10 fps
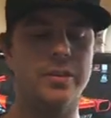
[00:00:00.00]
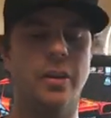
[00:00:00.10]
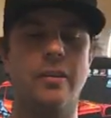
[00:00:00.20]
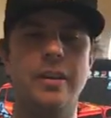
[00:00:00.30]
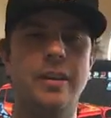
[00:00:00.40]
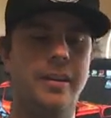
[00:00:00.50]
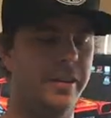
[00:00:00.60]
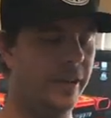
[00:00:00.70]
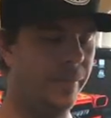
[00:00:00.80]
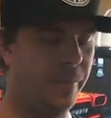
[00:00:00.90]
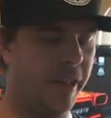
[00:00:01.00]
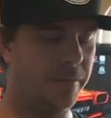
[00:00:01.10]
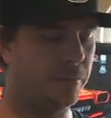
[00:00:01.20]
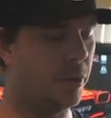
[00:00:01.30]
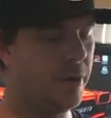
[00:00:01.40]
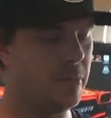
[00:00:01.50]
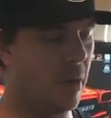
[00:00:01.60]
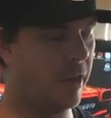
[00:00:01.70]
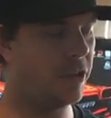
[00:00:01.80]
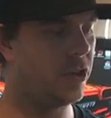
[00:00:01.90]
grease already in it. It's pretty
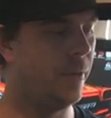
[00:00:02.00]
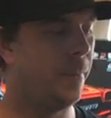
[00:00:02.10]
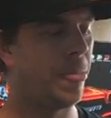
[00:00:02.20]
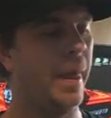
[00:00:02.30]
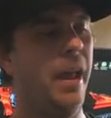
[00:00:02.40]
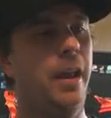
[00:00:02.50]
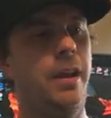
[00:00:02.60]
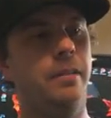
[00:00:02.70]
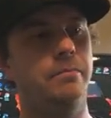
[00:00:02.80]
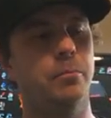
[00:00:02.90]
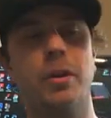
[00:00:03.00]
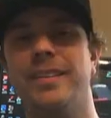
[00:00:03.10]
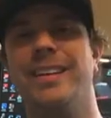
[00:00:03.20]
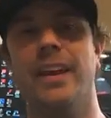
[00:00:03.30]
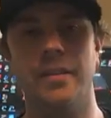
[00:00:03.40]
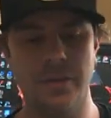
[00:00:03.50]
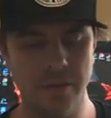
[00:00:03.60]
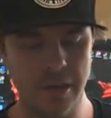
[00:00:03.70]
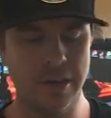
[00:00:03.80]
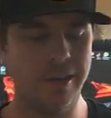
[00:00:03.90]
much a put it
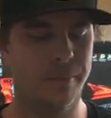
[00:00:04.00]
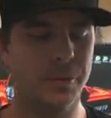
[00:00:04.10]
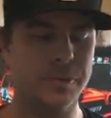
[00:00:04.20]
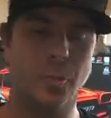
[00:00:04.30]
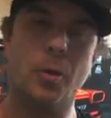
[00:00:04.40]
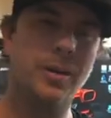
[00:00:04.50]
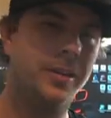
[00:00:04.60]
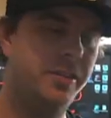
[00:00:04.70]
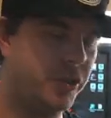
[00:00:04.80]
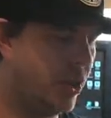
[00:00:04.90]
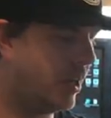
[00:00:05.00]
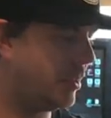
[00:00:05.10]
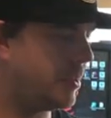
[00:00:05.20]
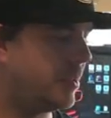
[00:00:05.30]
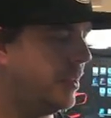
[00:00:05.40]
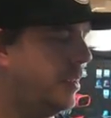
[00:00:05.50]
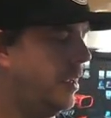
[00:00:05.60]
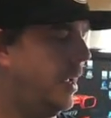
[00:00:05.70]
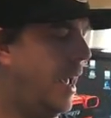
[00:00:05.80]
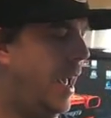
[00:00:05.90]
together, put some oil in the shocks,
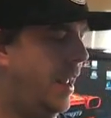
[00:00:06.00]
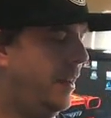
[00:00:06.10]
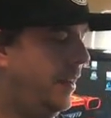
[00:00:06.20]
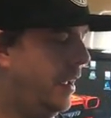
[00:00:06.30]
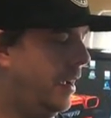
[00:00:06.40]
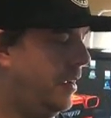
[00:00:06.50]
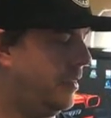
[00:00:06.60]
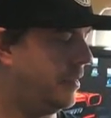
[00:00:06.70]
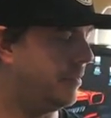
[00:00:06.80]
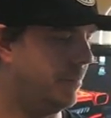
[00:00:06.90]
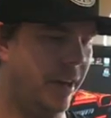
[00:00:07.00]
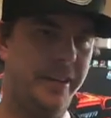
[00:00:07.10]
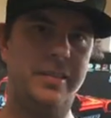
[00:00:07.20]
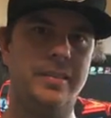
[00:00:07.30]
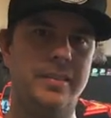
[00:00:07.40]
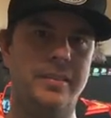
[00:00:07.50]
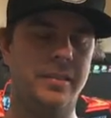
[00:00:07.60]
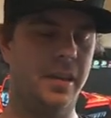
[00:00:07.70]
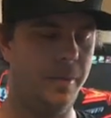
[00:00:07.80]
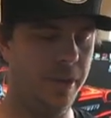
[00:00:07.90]
and run it.
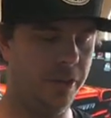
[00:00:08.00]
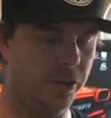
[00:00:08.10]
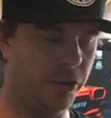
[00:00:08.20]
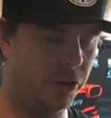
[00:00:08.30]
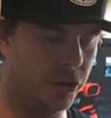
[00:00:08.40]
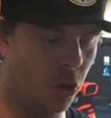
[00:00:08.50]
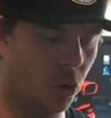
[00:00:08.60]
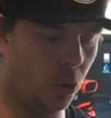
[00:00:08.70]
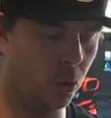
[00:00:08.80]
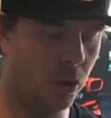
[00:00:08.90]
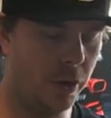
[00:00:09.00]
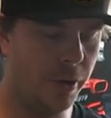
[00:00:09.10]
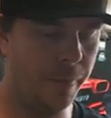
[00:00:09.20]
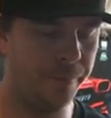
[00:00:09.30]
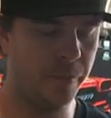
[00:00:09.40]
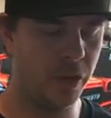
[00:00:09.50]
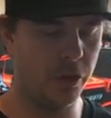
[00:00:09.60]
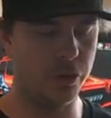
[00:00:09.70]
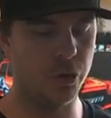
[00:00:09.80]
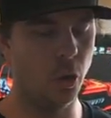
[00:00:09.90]
I mean, there's no
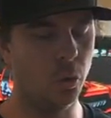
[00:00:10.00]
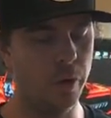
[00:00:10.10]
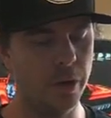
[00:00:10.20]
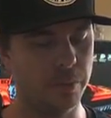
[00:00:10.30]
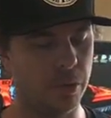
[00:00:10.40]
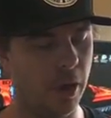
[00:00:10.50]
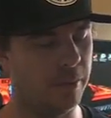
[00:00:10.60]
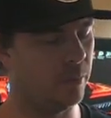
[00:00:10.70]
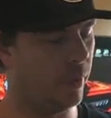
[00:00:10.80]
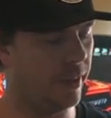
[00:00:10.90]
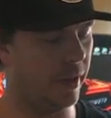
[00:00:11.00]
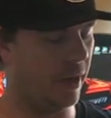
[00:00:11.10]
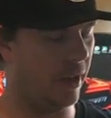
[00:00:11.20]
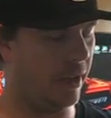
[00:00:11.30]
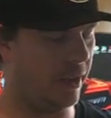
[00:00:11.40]
real problem with it.